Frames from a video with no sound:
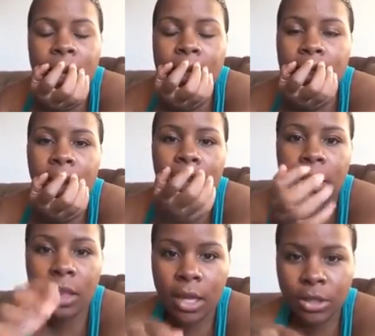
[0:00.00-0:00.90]
light
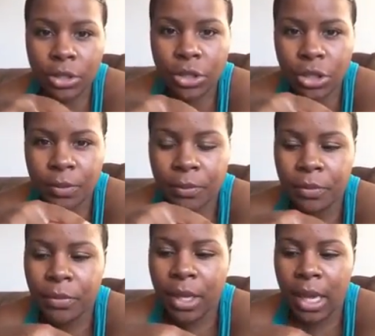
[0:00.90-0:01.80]
lunch,
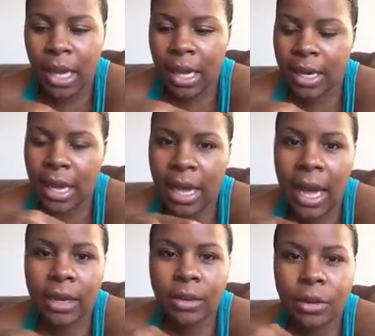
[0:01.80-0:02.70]
and I
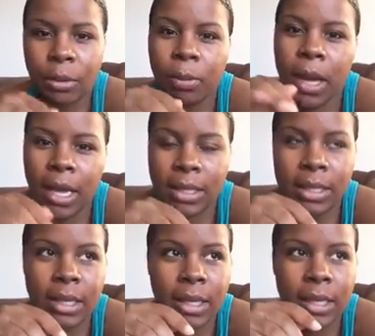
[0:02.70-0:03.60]
had a little
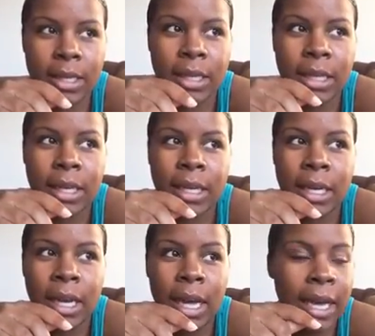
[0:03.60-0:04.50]
pasta,
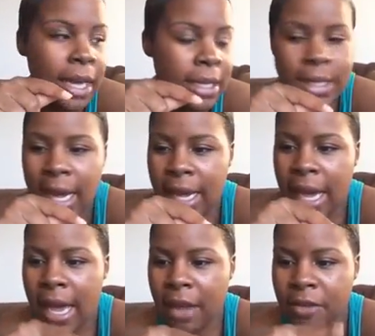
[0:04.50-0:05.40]
and I
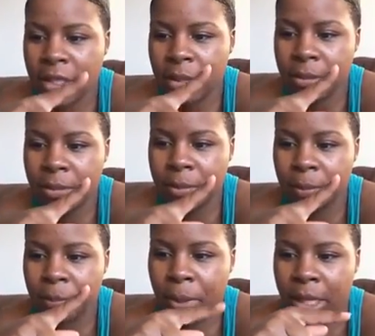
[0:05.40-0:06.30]
have some
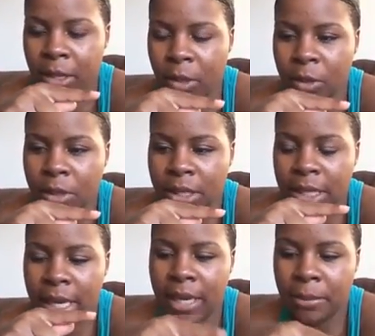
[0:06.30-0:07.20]
pills
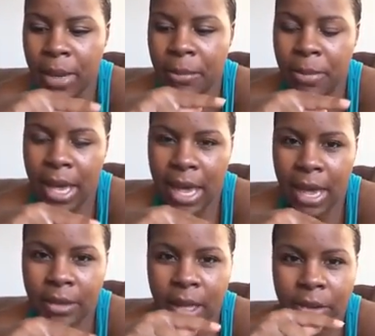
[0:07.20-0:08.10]
in my
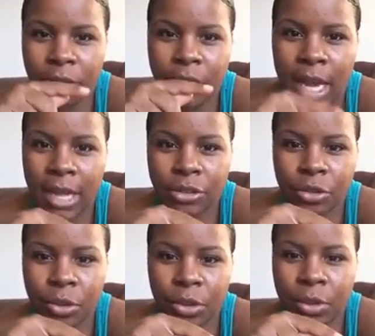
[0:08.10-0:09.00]
bag that are
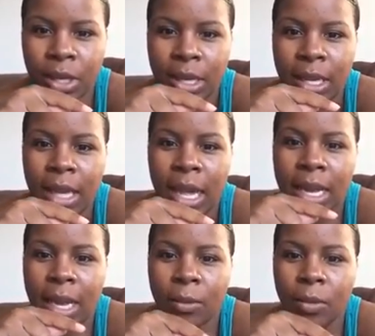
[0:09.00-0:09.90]
natural, and
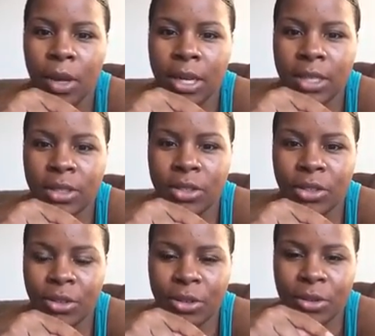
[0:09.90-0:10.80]
I wanted to
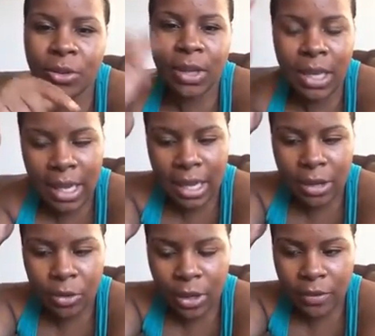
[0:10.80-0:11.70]
do a
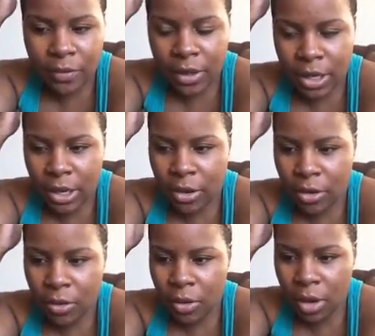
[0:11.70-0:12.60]
quick
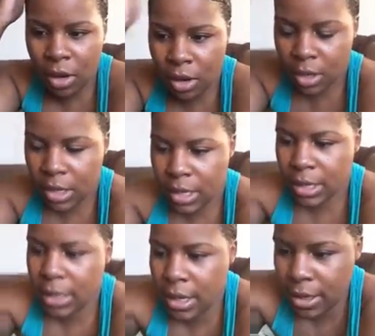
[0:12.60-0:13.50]
video on